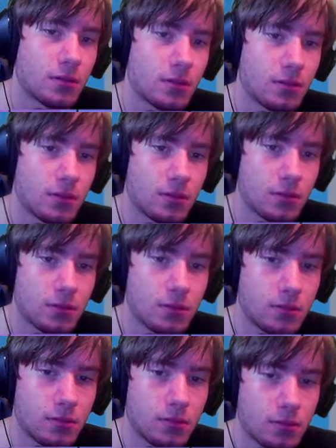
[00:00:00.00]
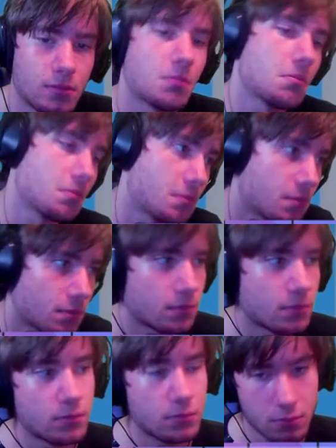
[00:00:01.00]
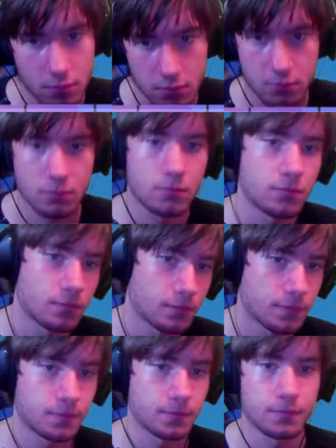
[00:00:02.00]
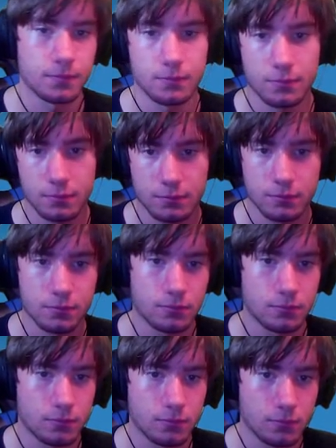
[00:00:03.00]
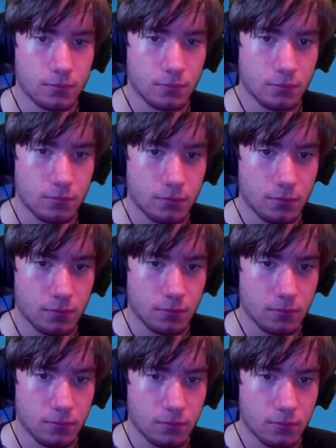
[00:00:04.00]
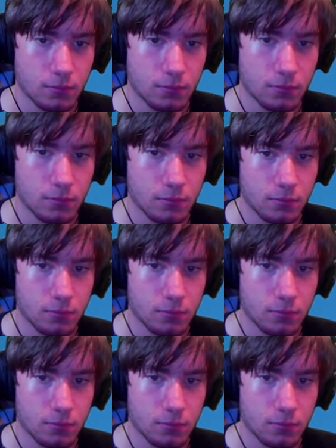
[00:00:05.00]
[no speech]